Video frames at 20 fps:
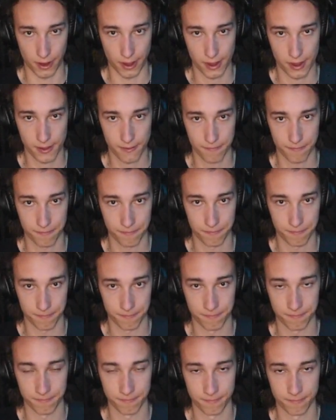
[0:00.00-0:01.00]
fret A,
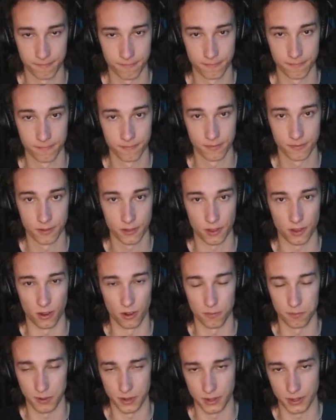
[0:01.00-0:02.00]

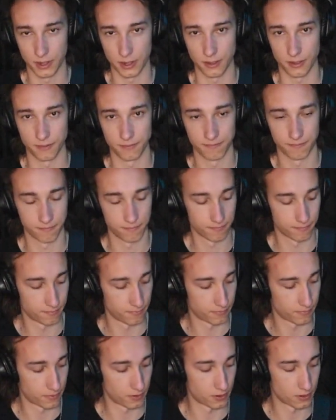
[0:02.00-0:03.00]
open D.
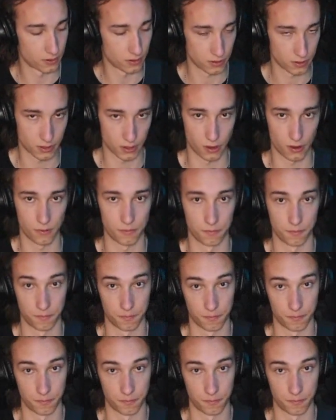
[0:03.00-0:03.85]
So